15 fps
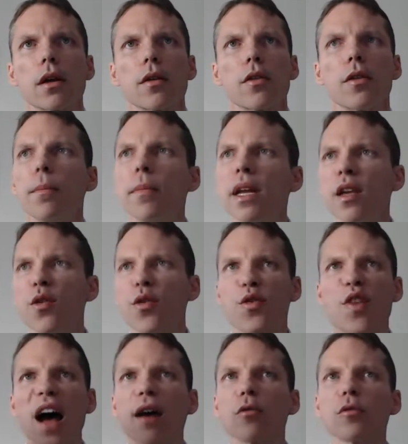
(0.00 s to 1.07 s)
the many
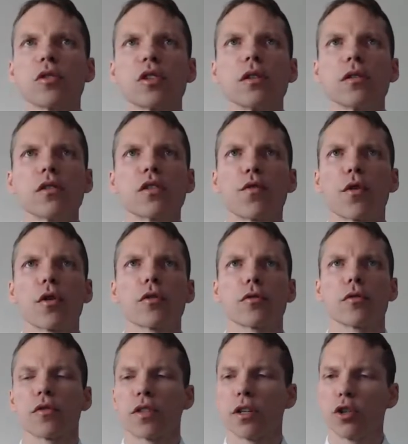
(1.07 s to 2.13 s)
thousands of
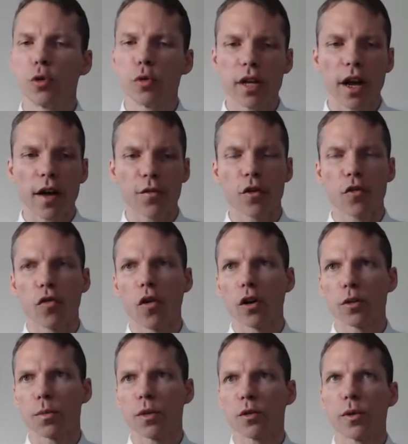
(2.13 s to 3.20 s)
hurdles that you would have to
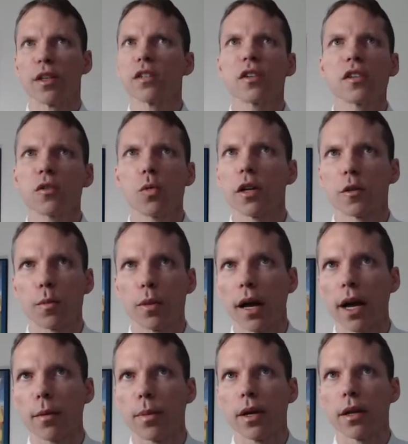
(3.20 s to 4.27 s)
cross between. This is what's
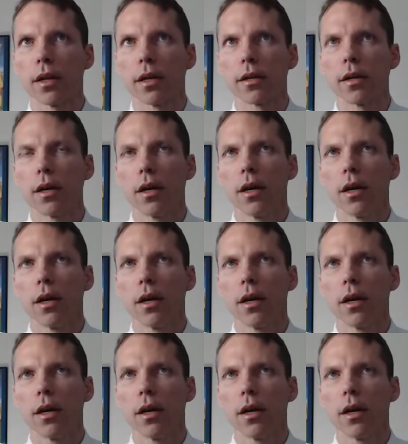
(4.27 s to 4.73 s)
blackpilling.